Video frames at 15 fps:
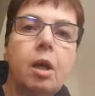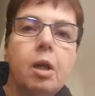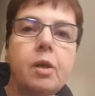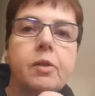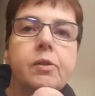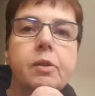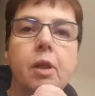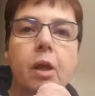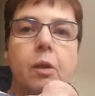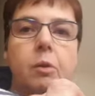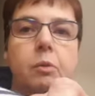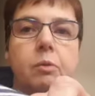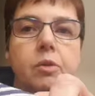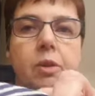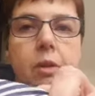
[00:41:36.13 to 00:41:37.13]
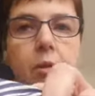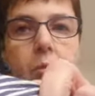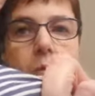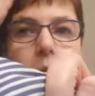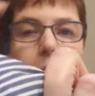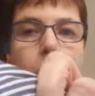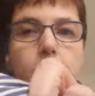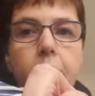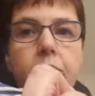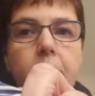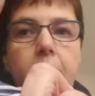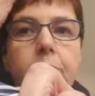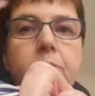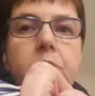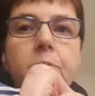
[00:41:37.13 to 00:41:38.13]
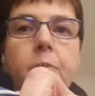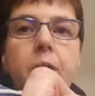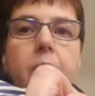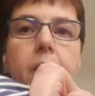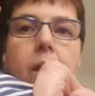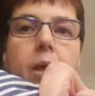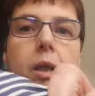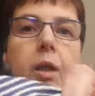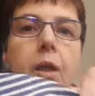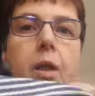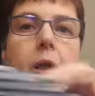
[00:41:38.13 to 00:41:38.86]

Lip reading: So I don't know what's happened to my hair.